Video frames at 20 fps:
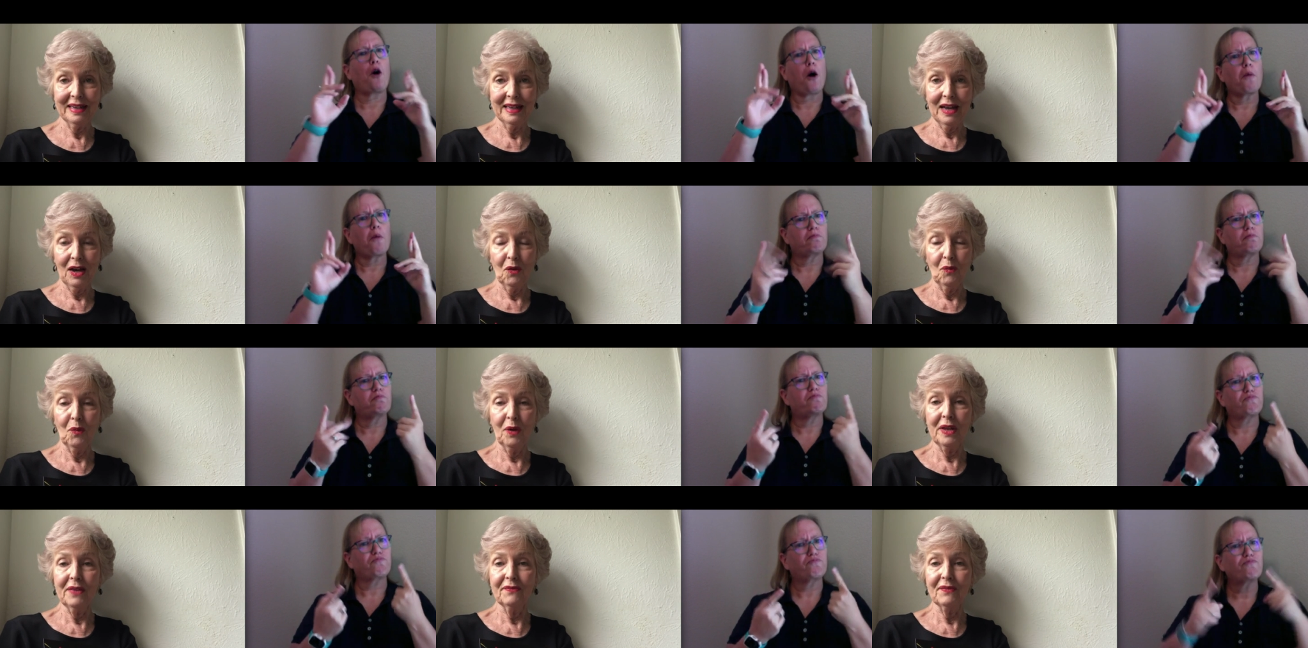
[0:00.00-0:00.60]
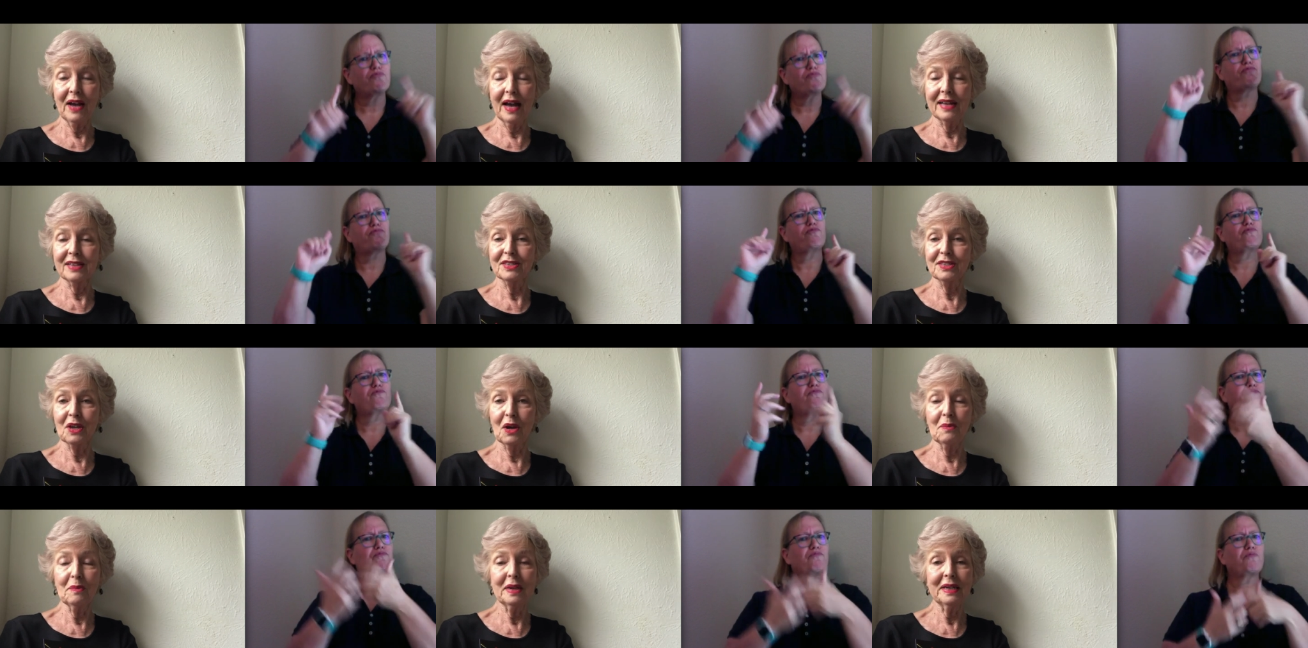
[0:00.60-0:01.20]
Speaker 1: We've got so
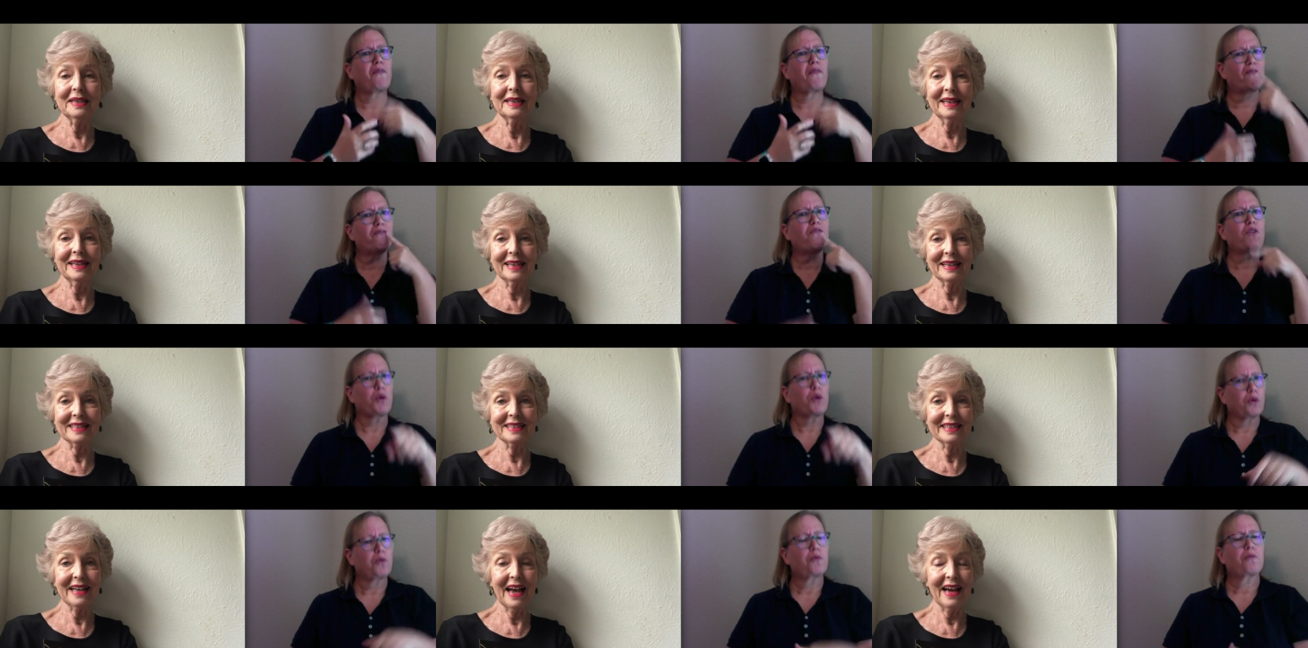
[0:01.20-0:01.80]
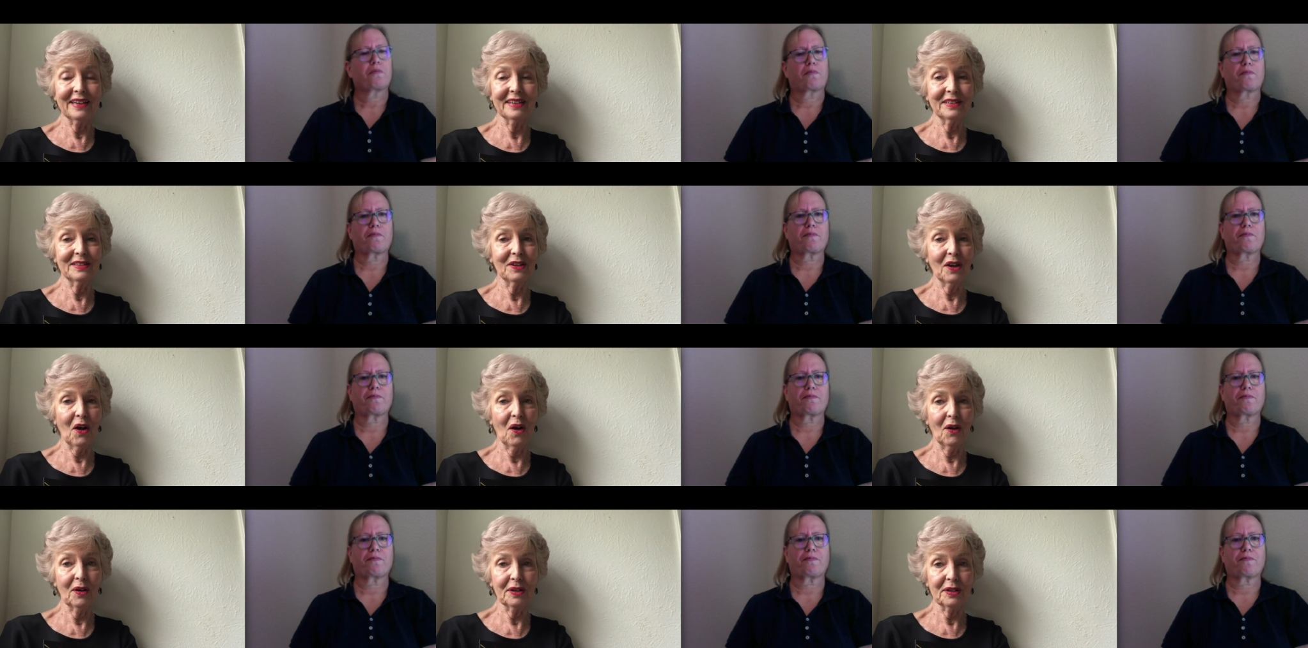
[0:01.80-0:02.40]
many exciting
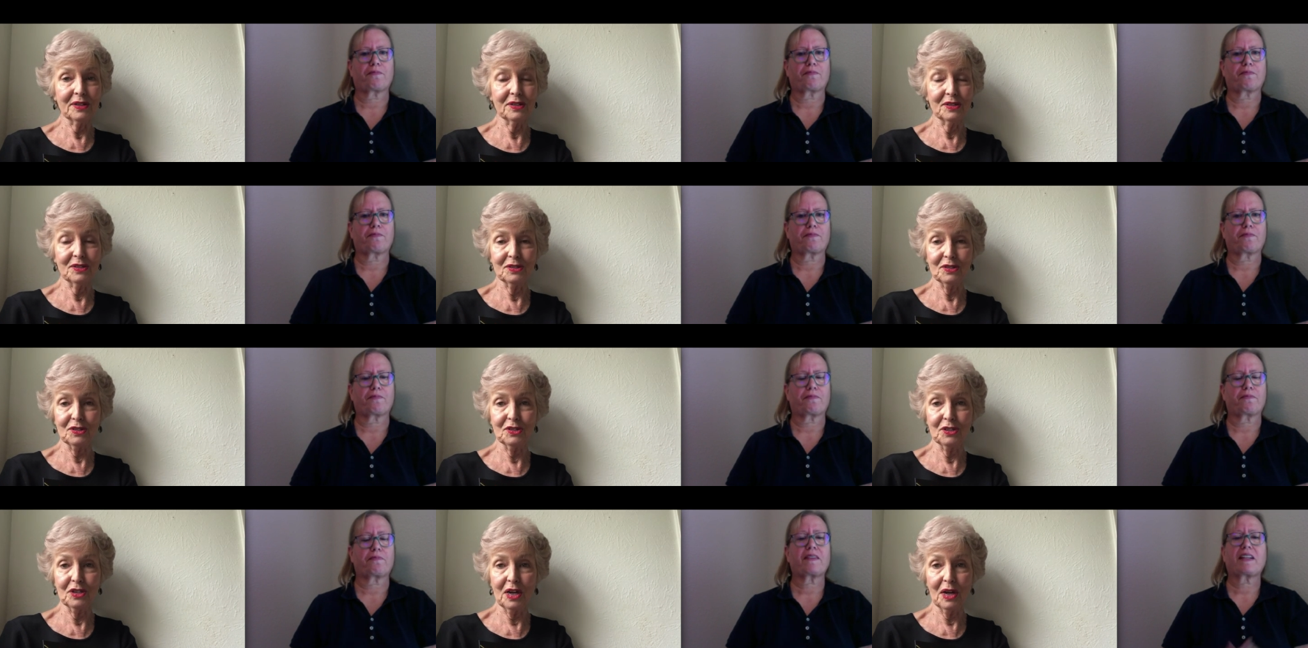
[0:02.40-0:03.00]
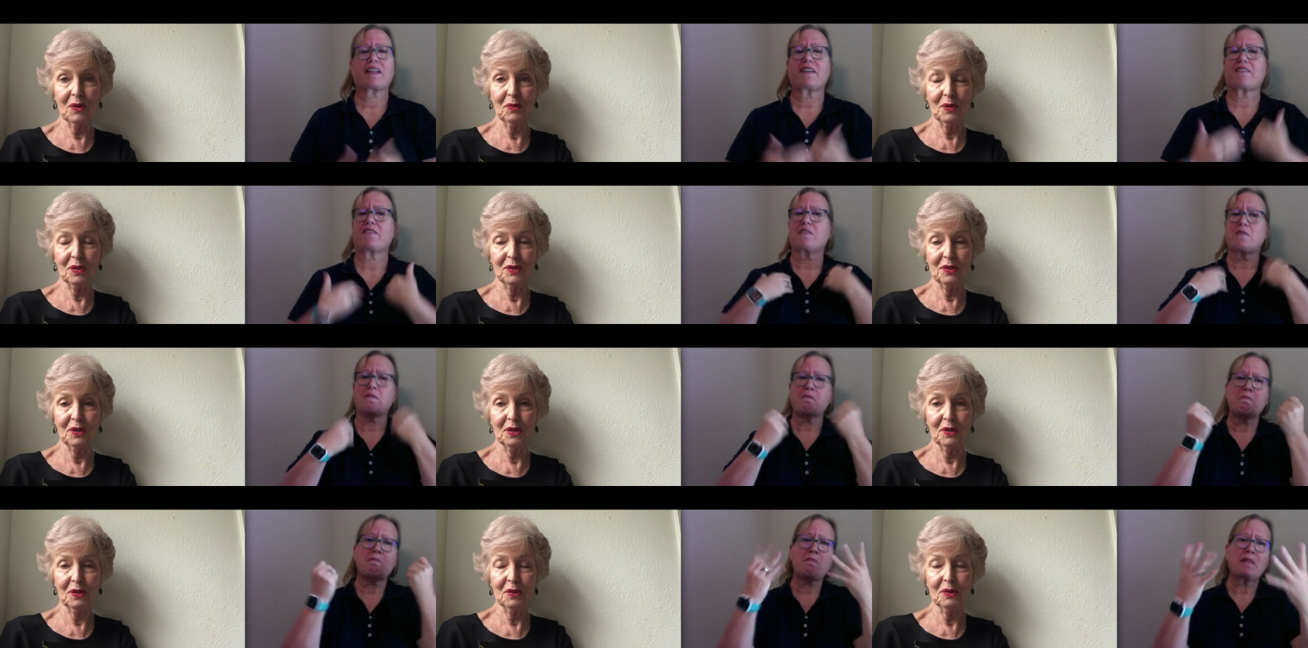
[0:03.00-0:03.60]
artists to share with
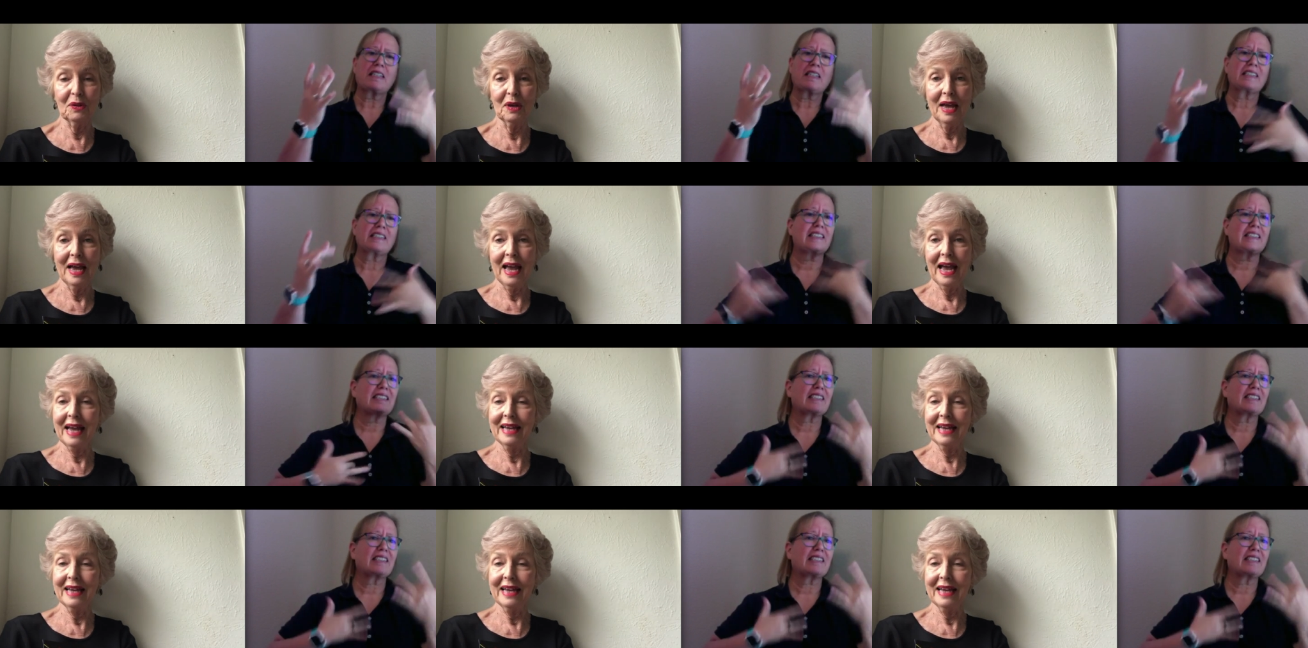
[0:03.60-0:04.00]
you and